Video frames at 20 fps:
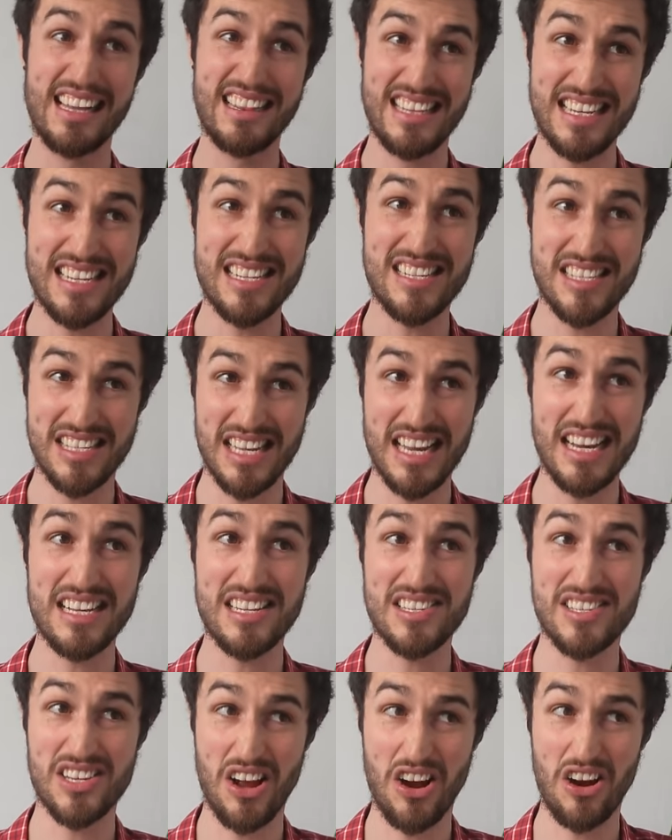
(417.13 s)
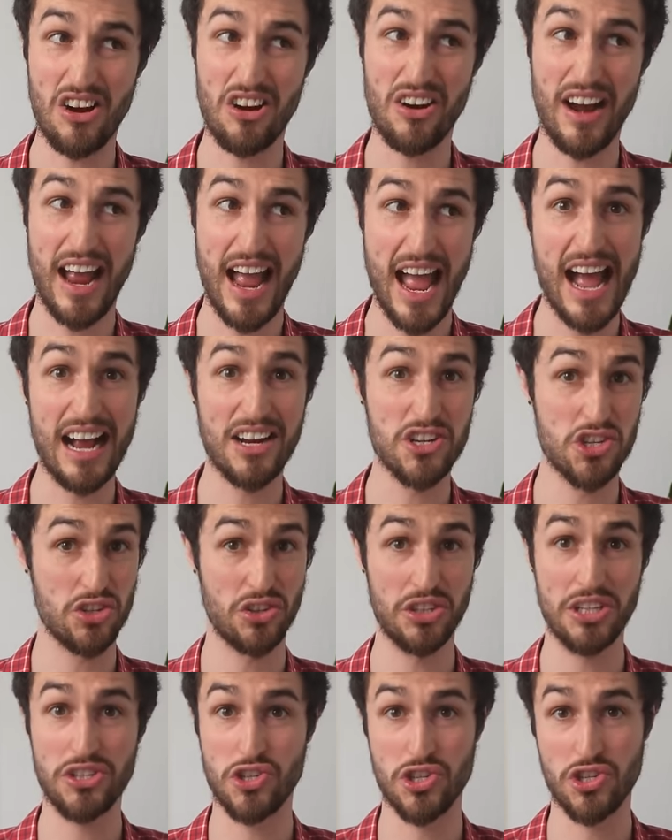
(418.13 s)
these things are
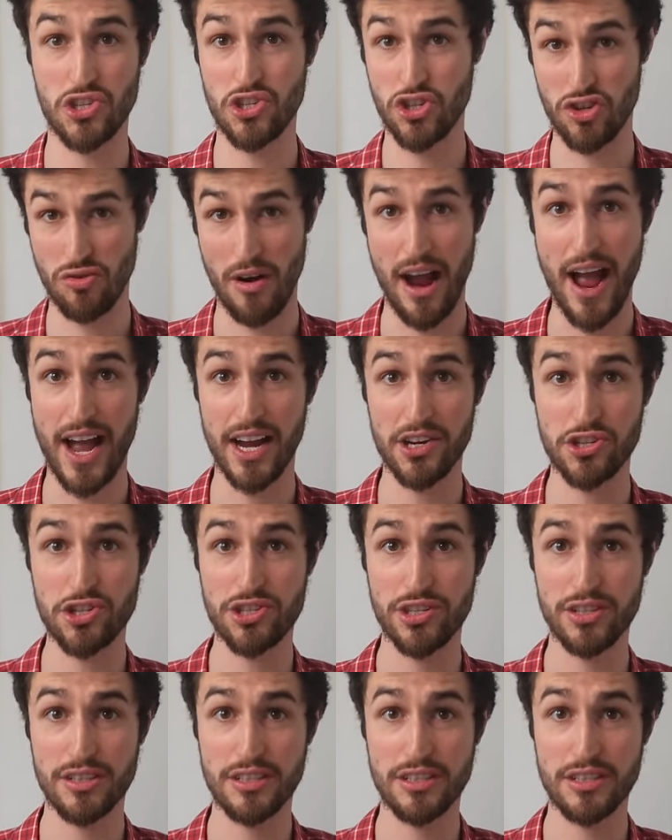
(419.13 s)
actually just trash.